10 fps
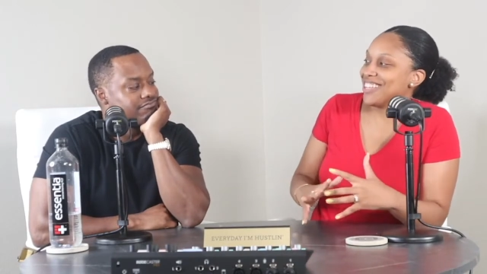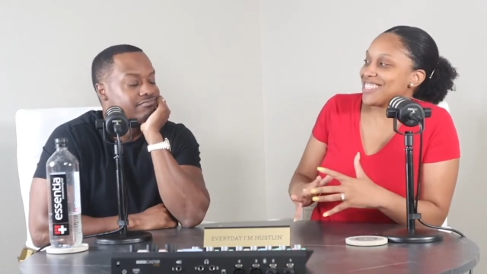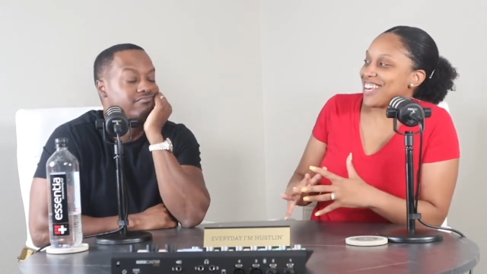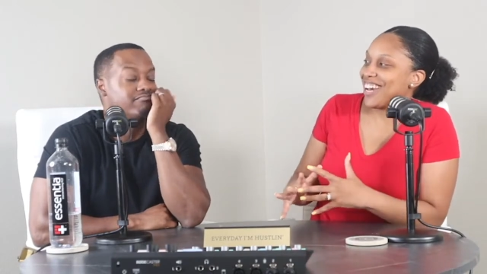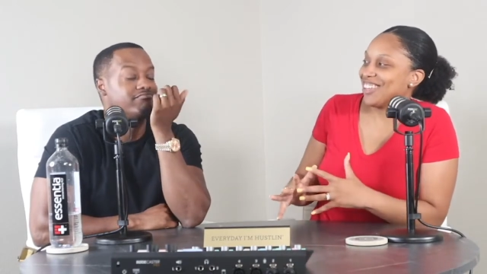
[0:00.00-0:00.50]

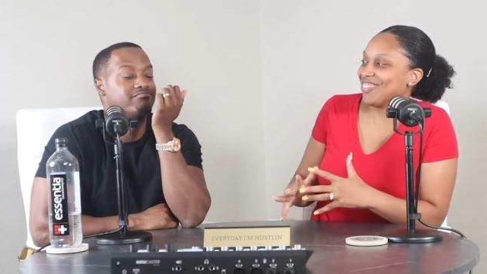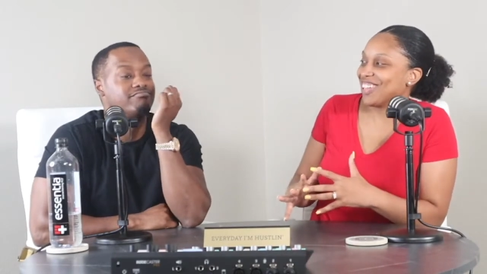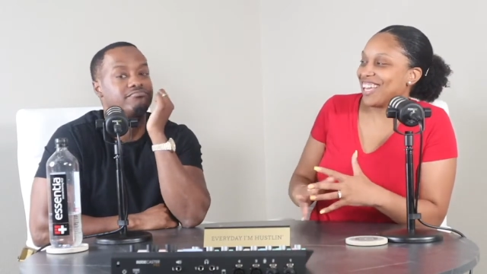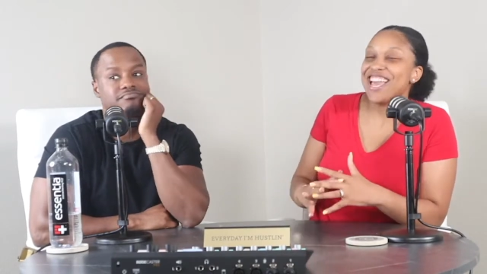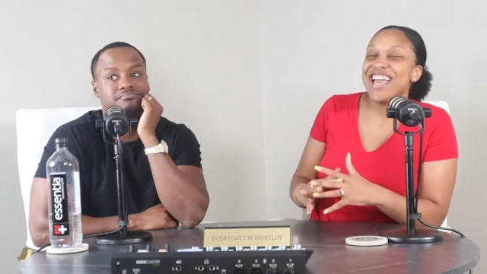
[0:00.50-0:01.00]
Speaker 1: kind of like
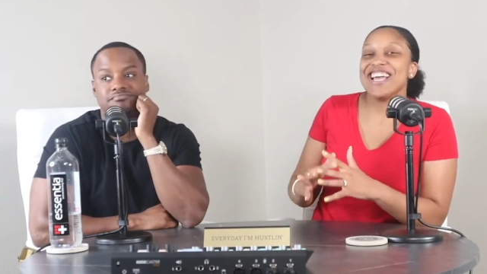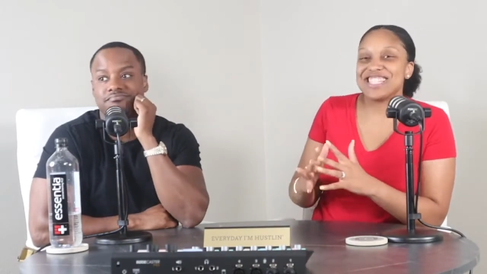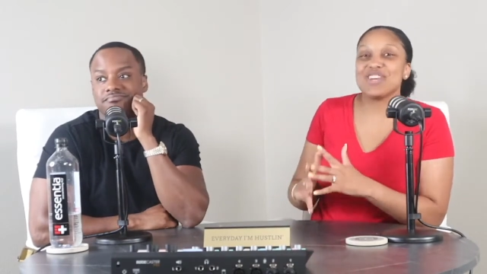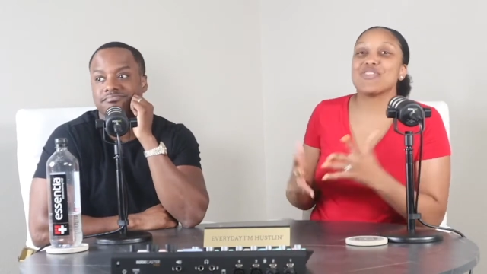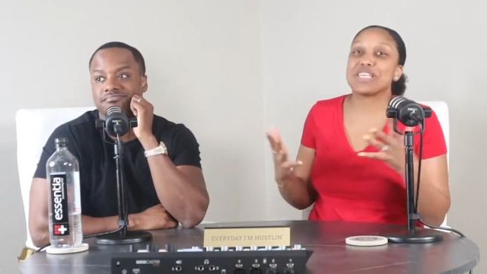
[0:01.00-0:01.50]
it's
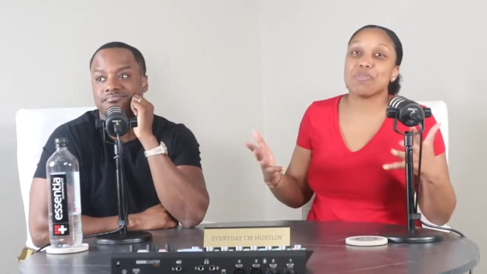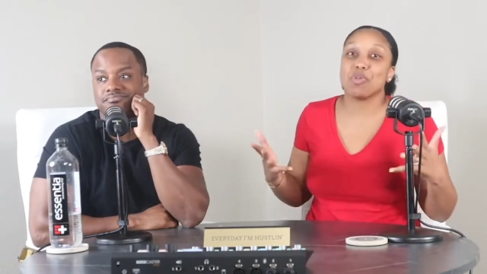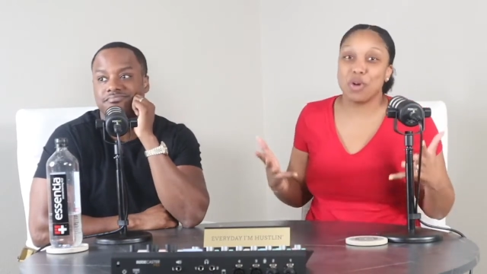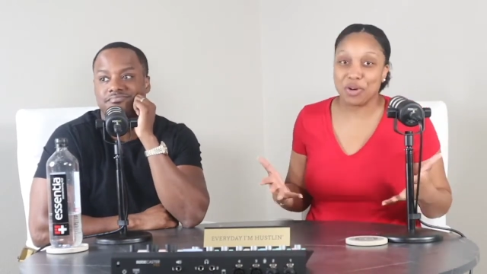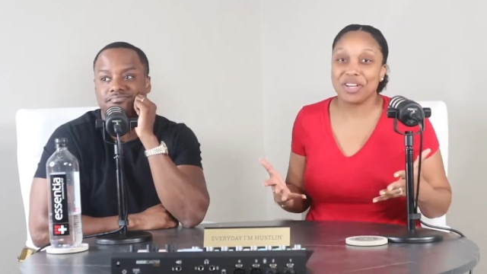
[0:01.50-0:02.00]
different type of
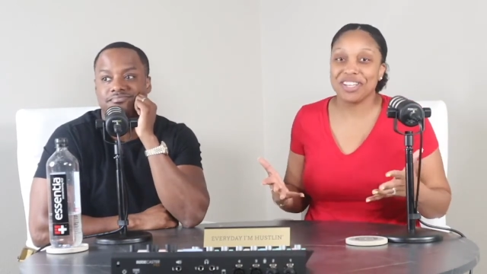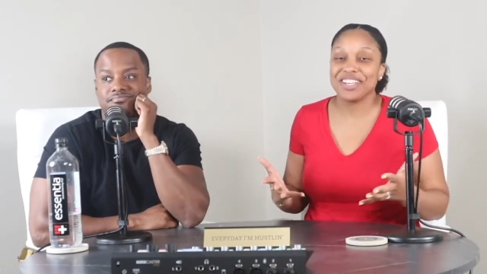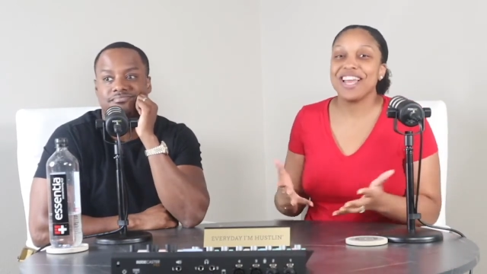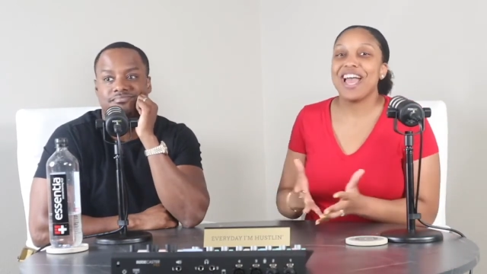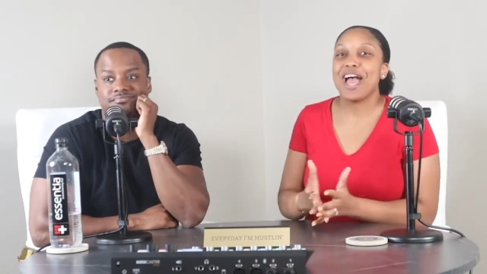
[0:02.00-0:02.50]
work
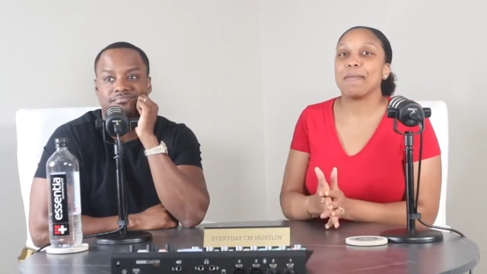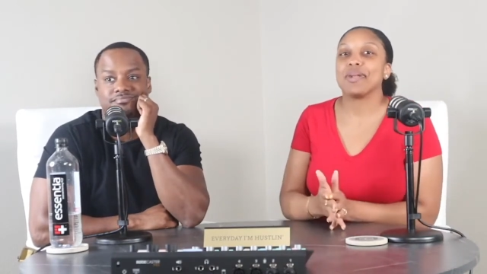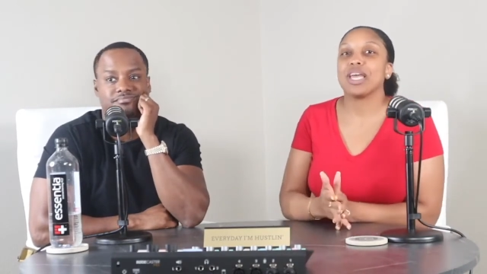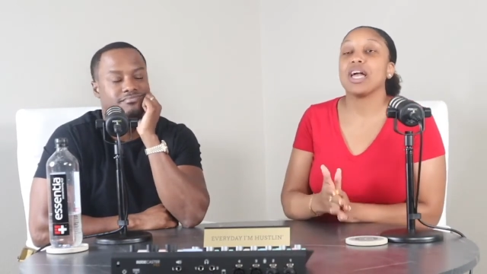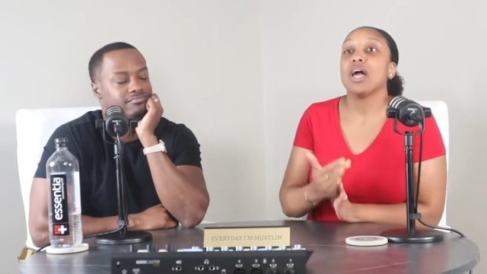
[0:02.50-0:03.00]
happening.
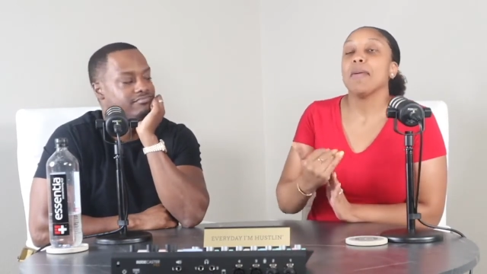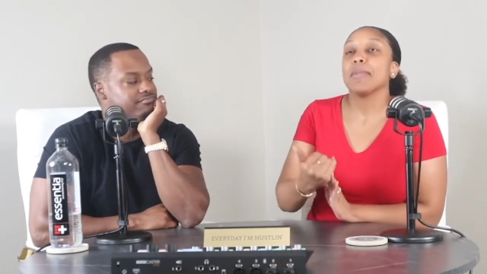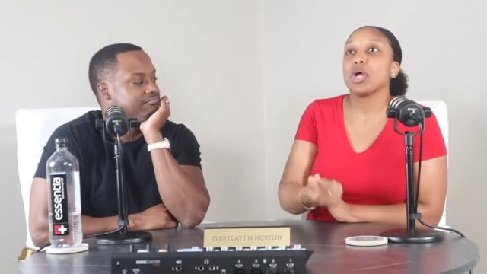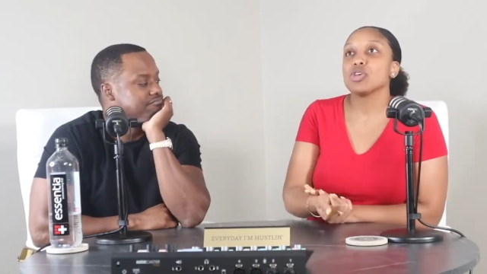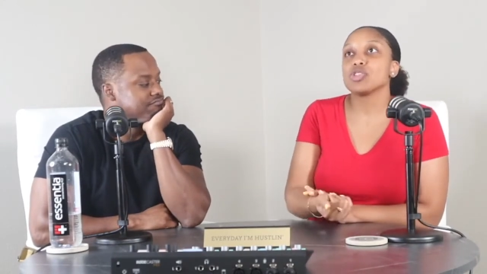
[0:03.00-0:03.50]
But
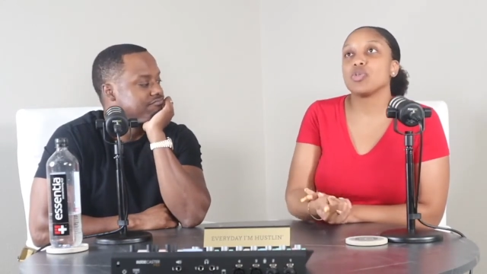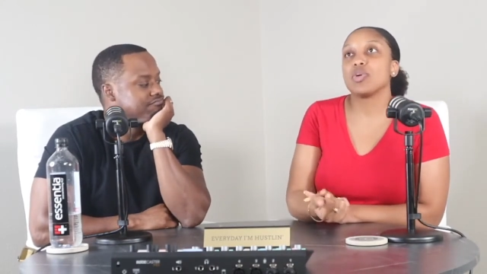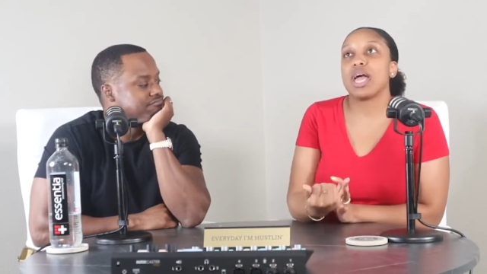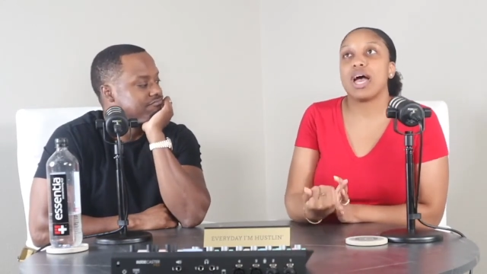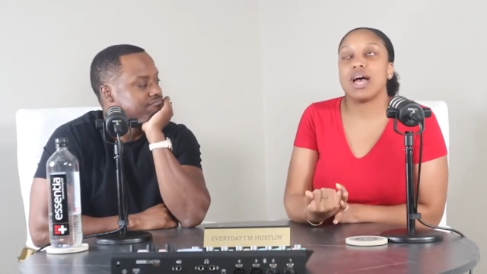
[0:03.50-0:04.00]
also we
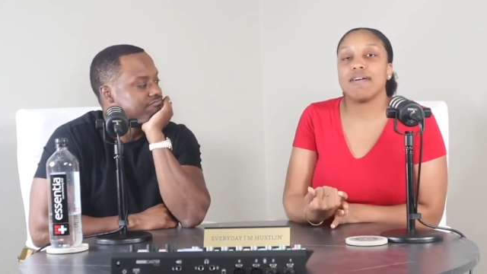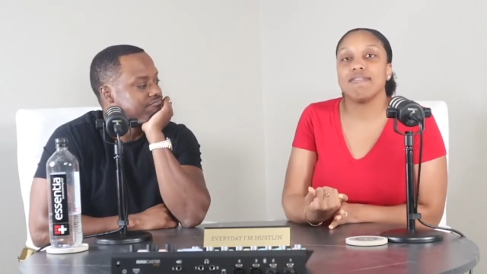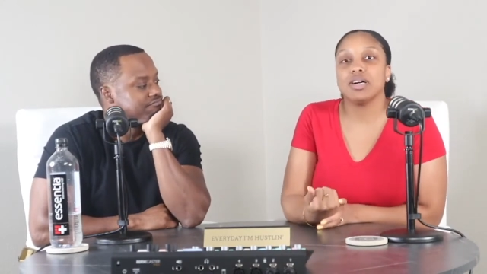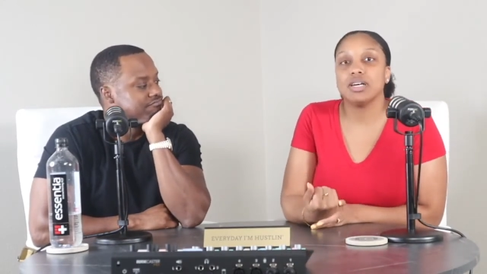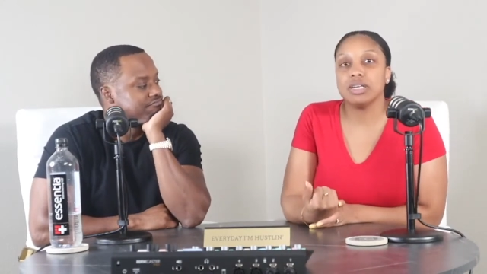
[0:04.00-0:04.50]
have
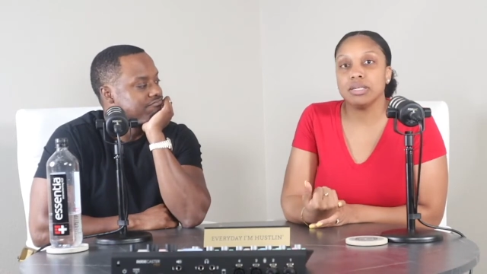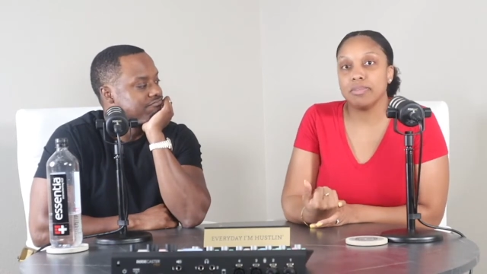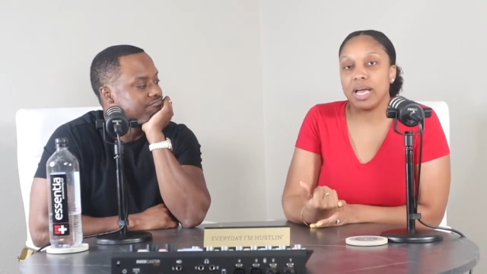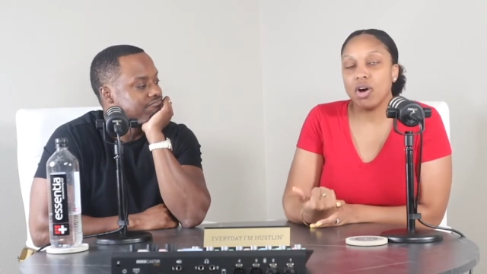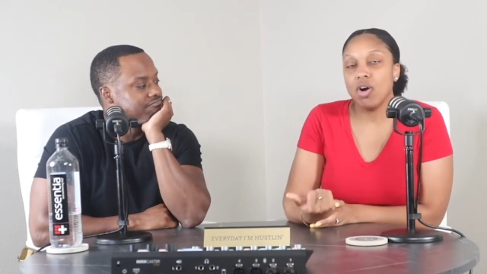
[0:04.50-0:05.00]
um, my
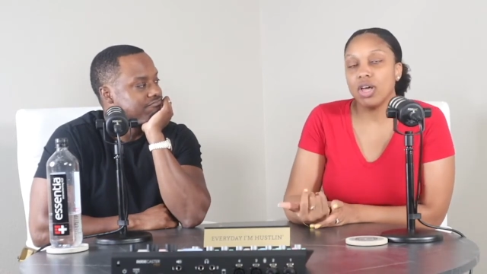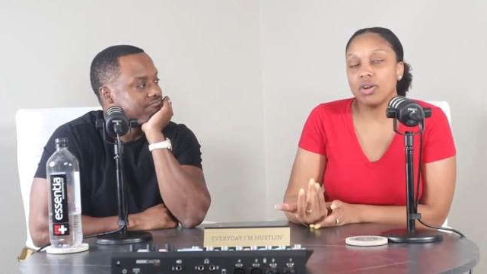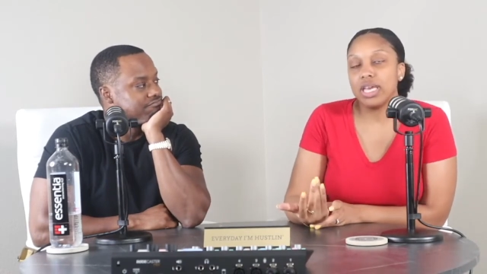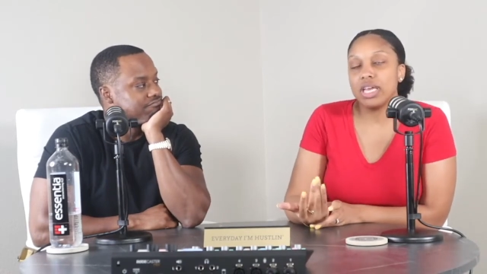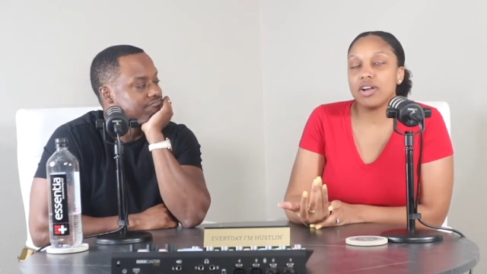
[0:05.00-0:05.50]
aunt
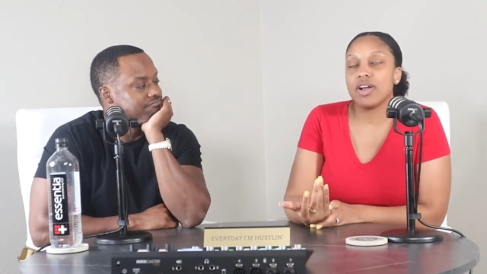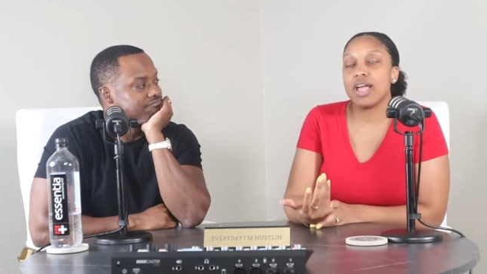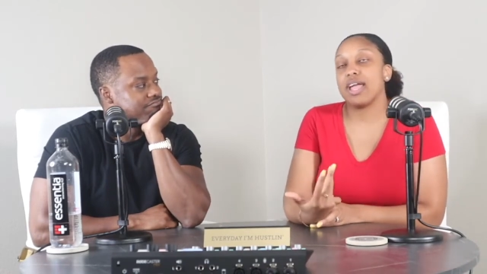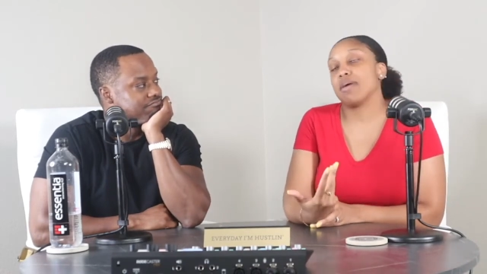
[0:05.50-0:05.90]
here and my